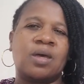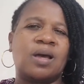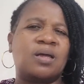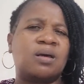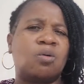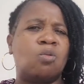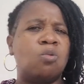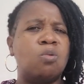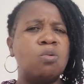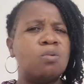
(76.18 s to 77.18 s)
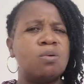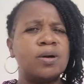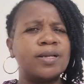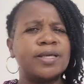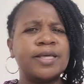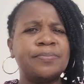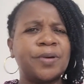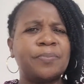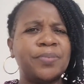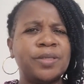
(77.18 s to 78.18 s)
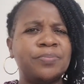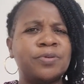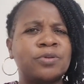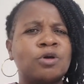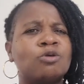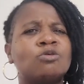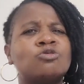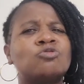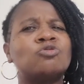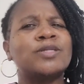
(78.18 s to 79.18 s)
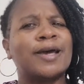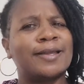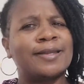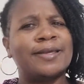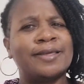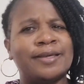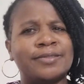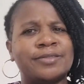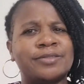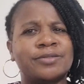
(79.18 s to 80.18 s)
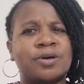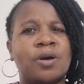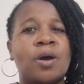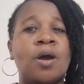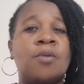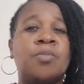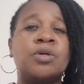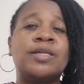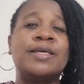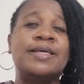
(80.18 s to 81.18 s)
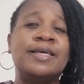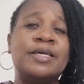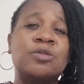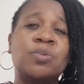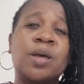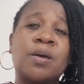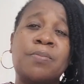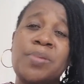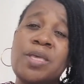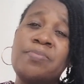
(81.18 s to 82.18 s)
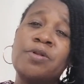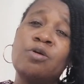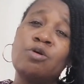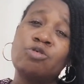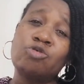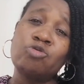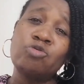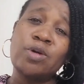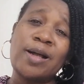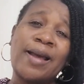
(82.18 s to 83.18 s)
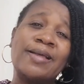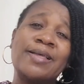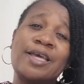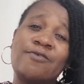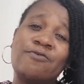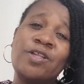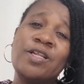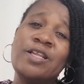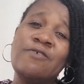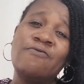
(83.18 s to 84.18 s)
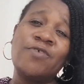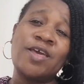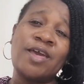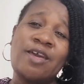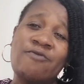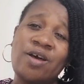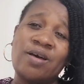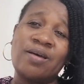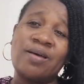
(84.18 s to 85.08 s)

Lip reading: And a whole heap of people go through that the gate. But the gate where people go through and get to live forever,